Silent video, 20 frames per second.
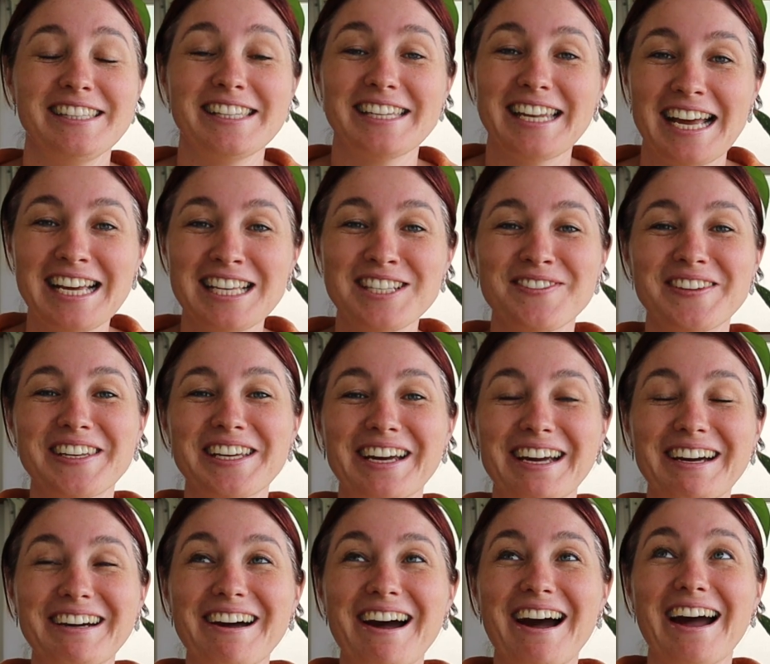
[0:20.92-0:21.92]
Today's video
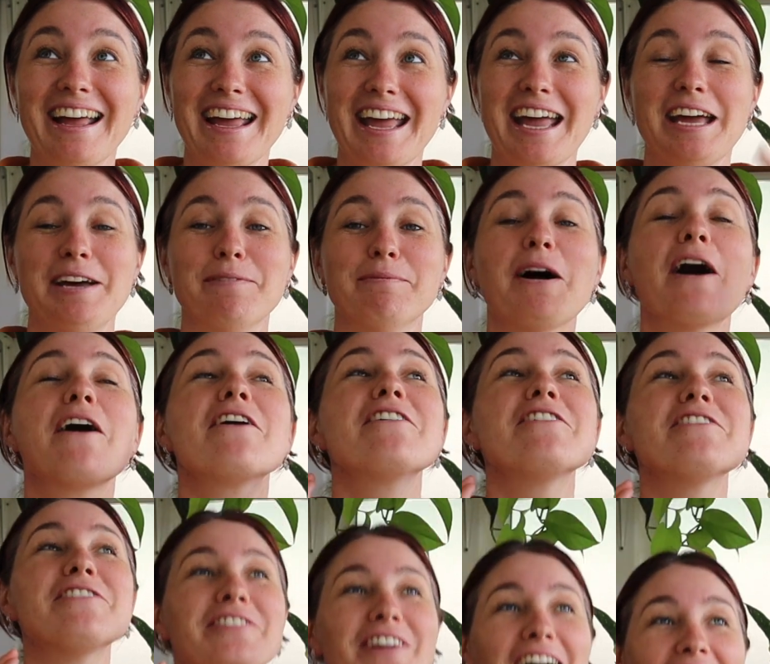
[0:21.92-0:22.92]
I am
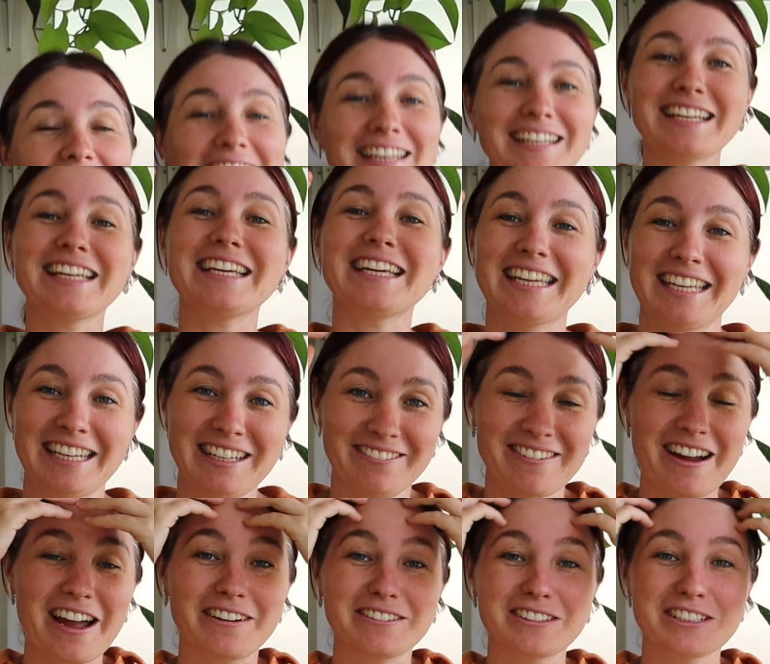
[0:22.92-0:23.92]
finally getting
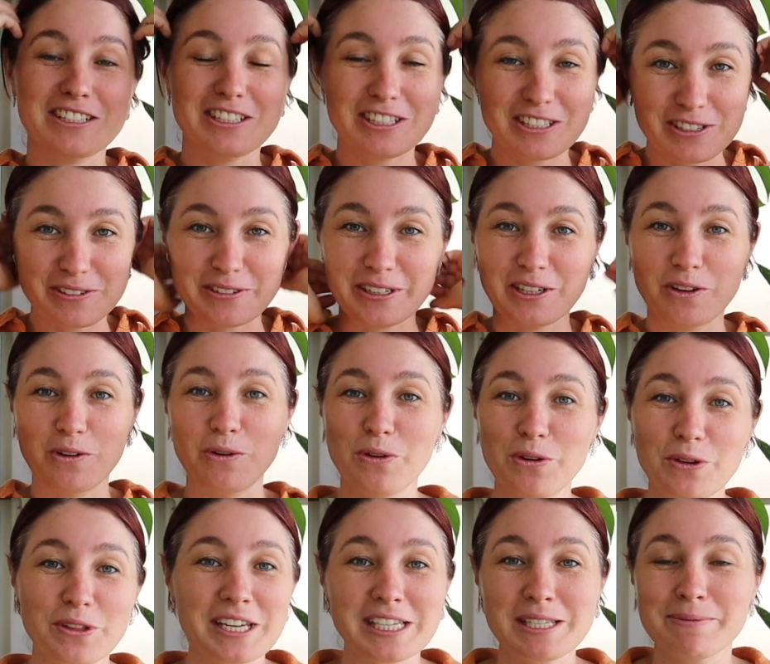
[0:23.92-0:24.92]
around to doing
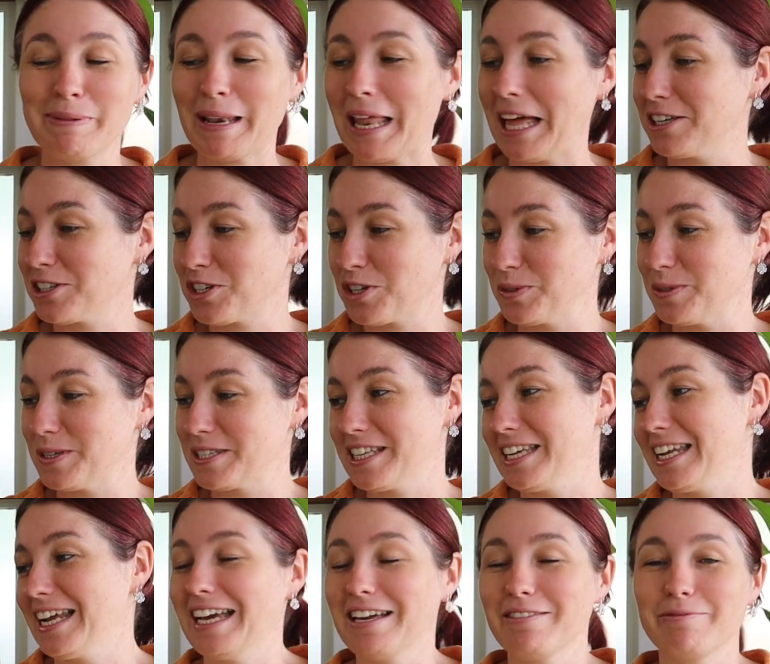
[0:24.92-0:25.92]
all these plant chores
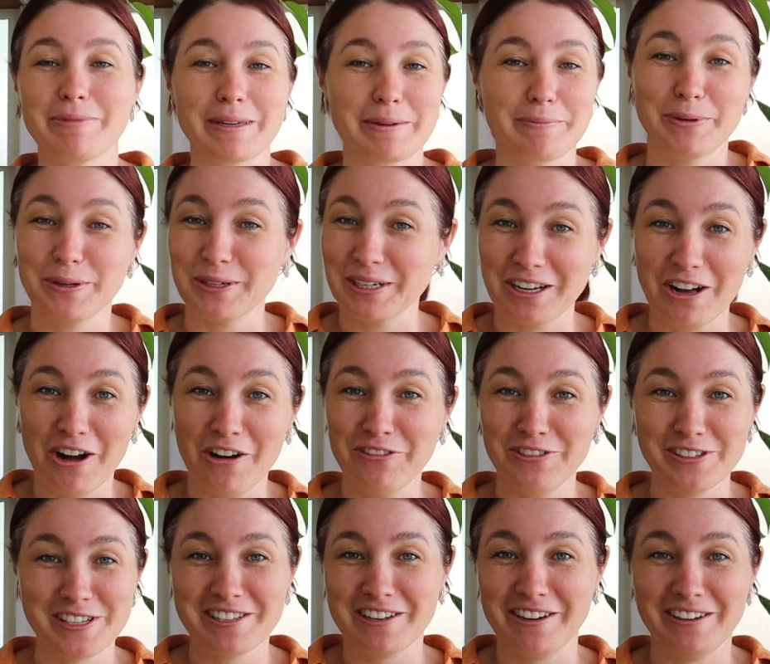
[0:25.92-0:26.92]
that I have been putting off
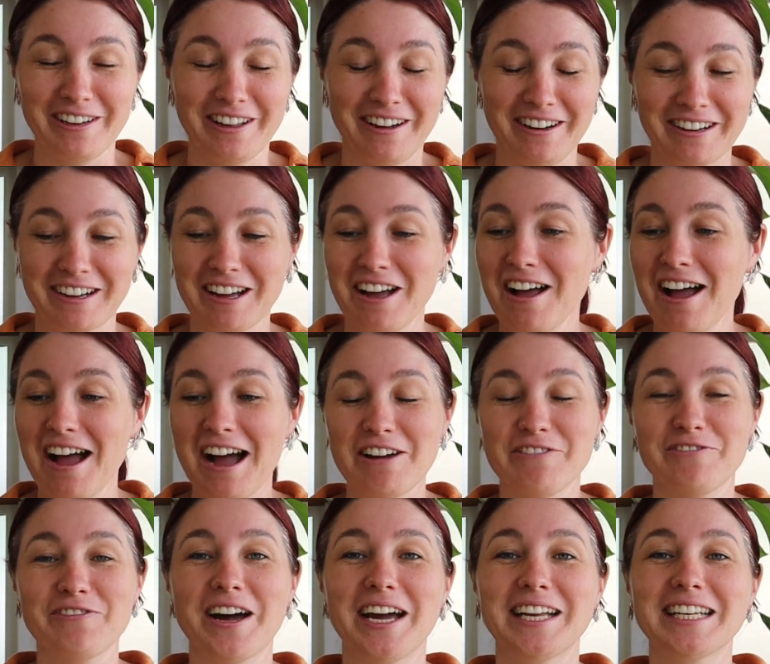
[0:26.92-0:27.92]
for so long. I
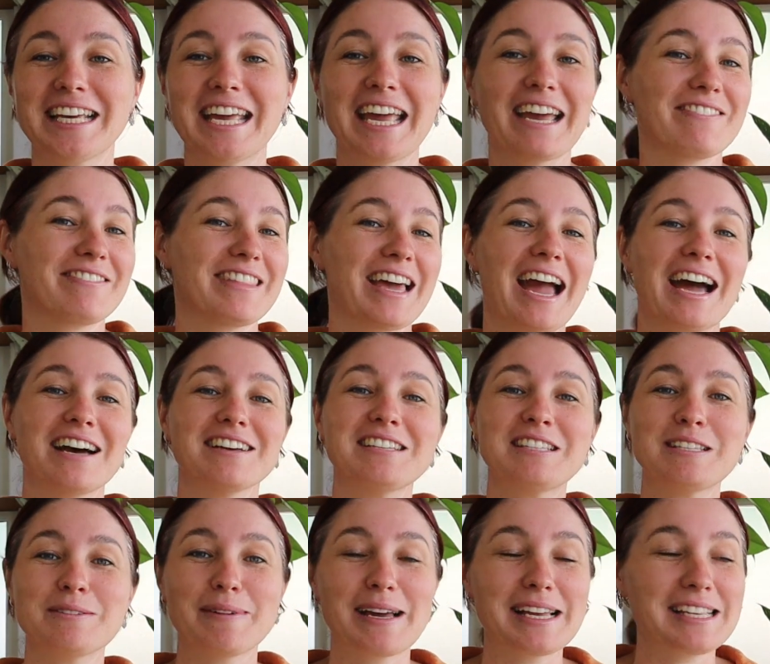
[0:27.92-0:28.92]
finally have the house
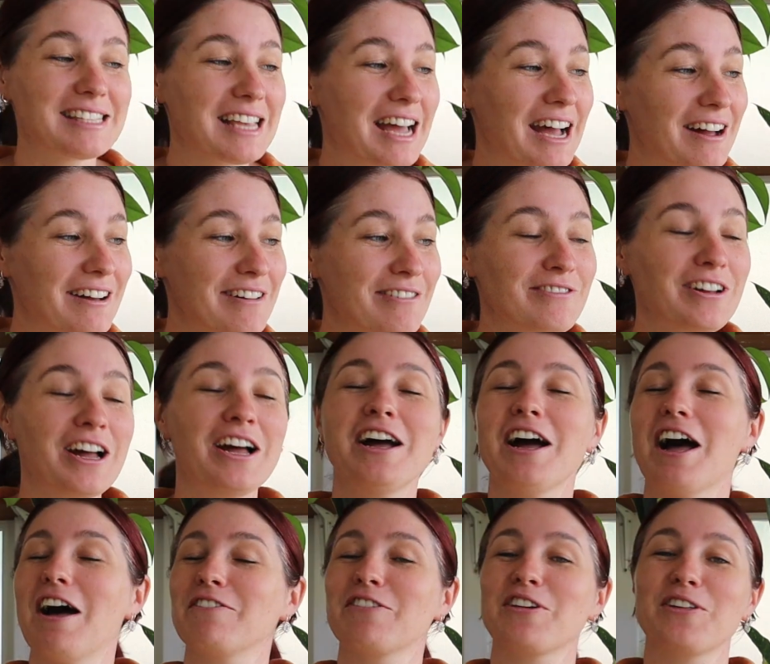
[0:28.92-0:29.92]
to myself,
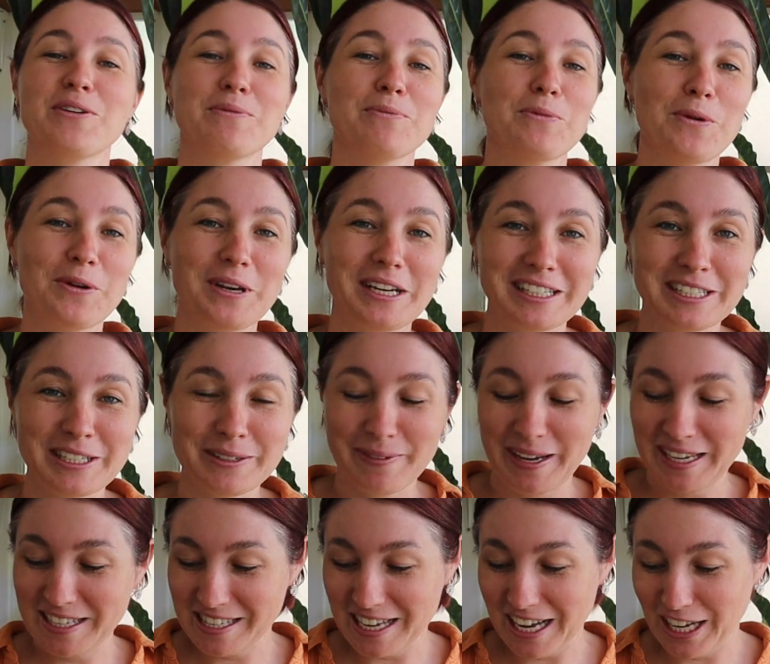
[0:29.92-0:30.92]
I've got the morning to
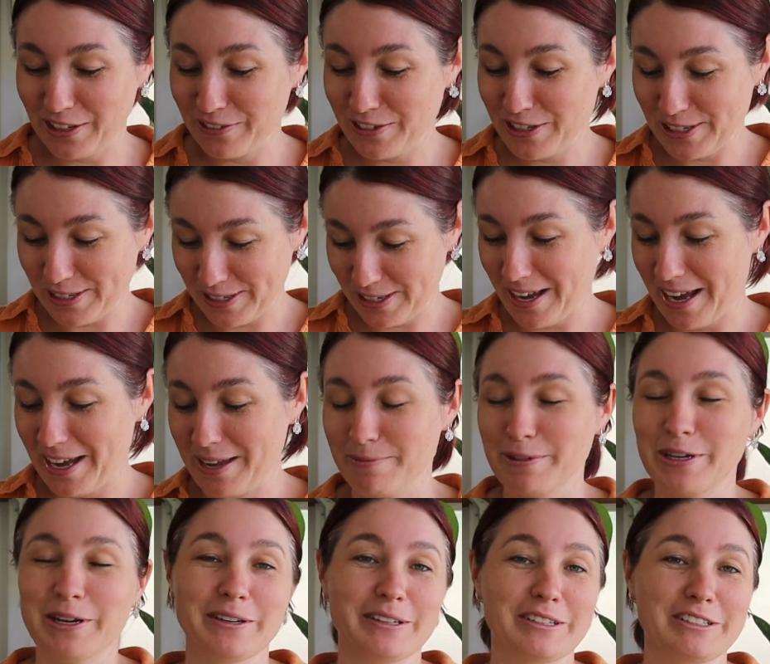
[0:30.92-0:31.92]
myself, so I'm
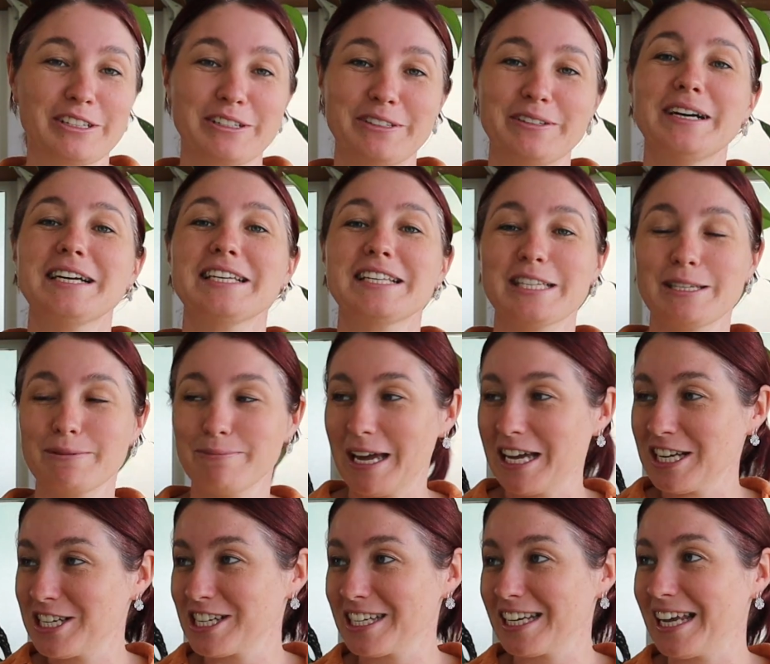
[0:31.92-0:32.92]
going to
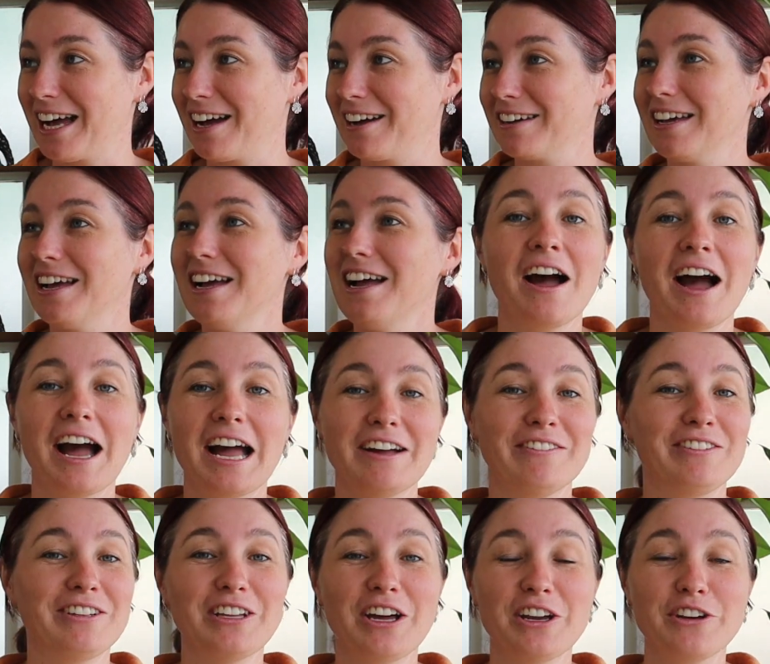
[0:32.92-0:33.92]
smash it out. I
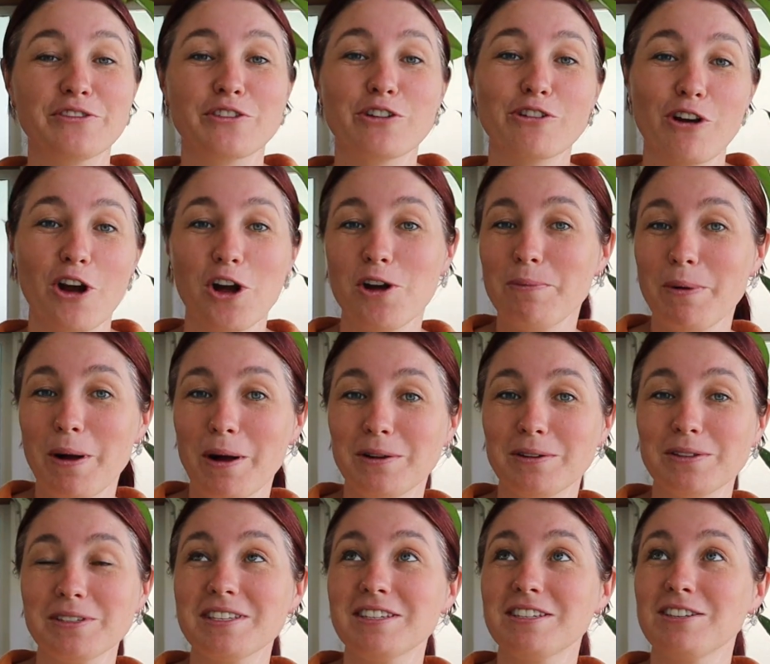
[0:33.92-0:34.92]
have a lot of grow
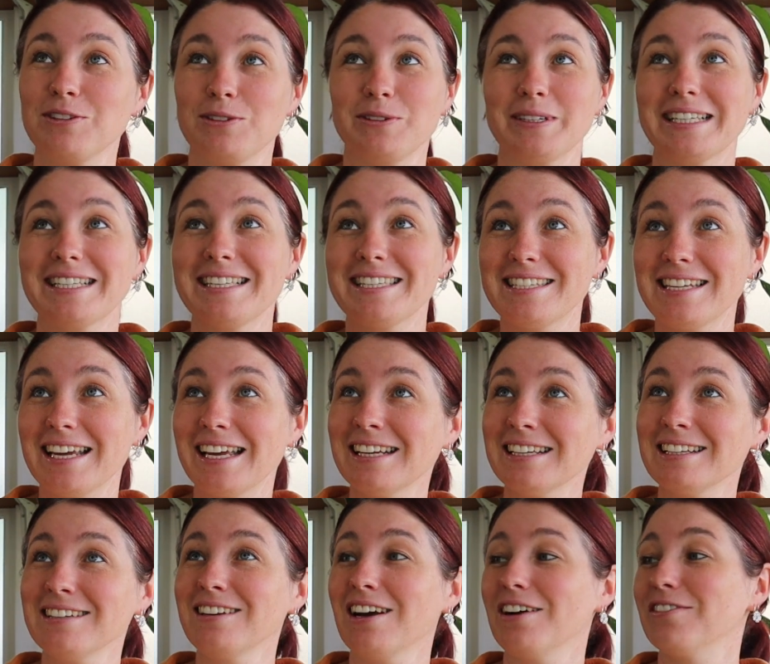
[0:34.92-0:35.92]
poles to
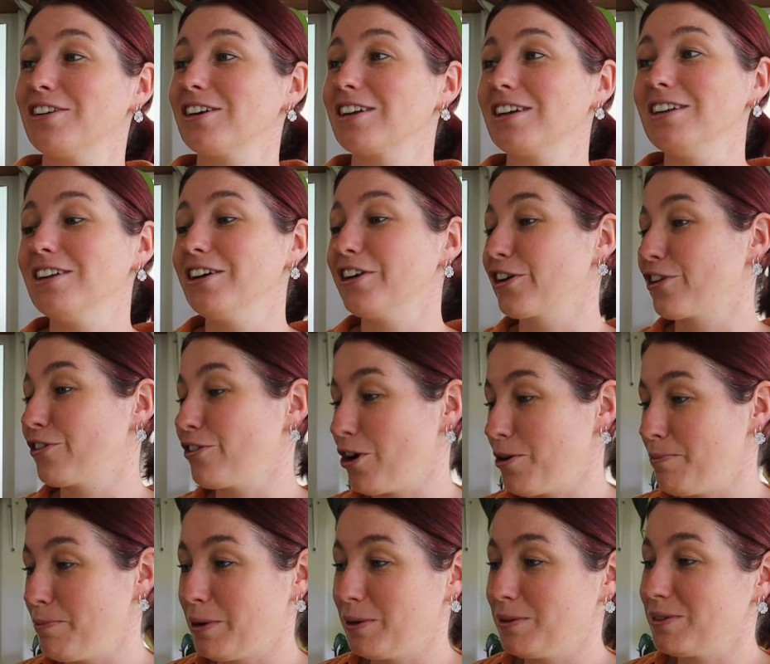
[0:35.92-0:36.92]
extend. I've got a lot of grow
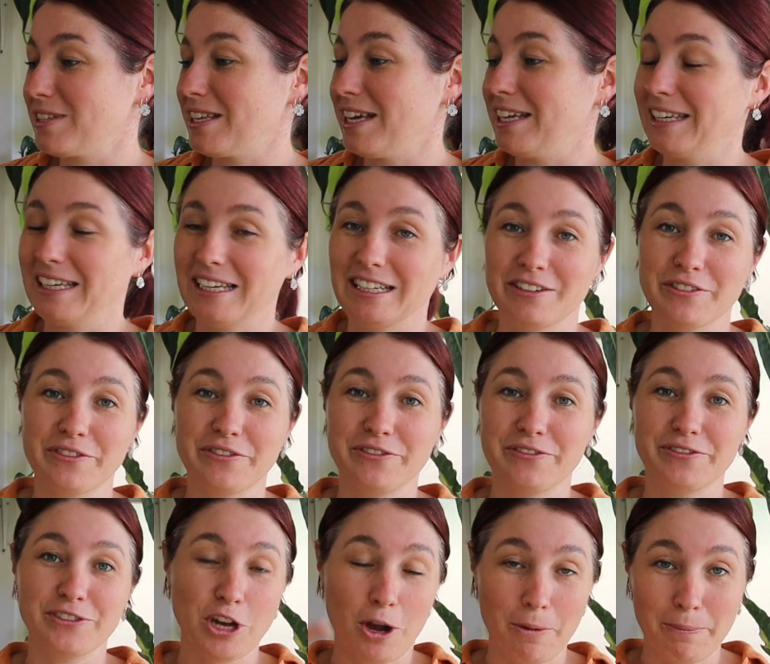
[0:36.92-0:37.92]
poles that need
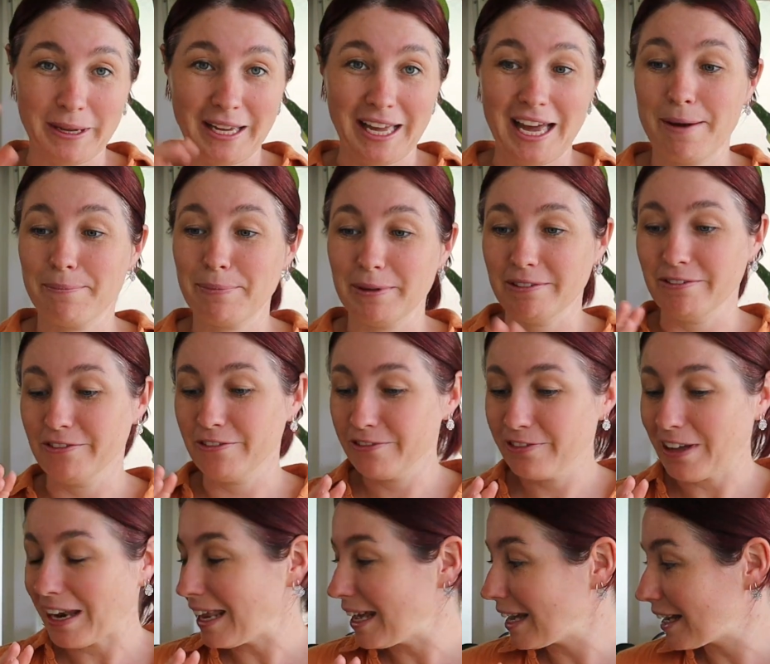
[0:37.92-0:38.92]
topping up and
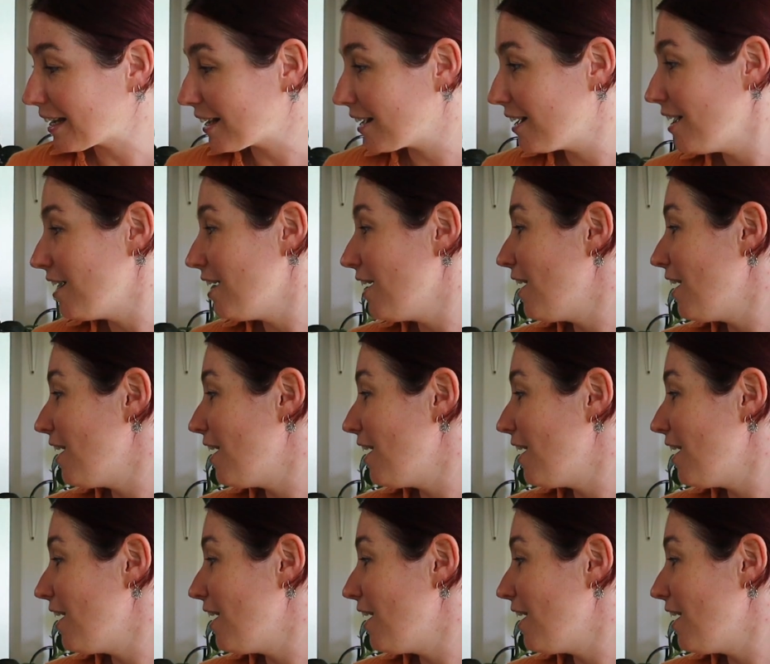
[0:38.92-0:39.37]
filling.